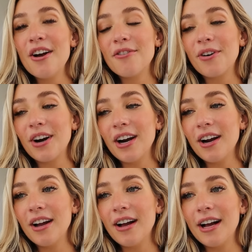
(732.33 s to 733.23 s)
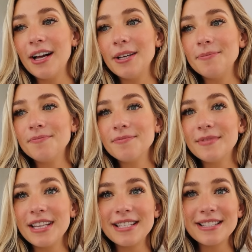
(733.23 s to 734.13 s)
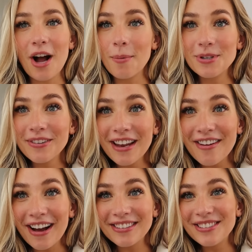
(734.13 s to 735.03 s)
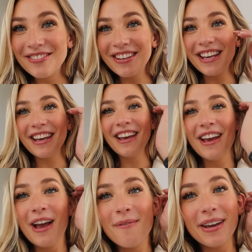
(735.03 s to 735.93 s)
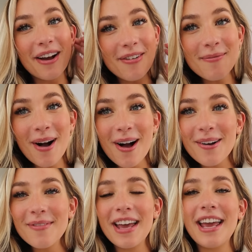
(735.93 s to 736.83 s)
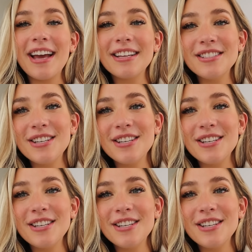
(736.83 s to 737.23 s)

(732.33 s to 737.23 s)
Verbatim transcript: for um, this opportunity that i had to be become a mom and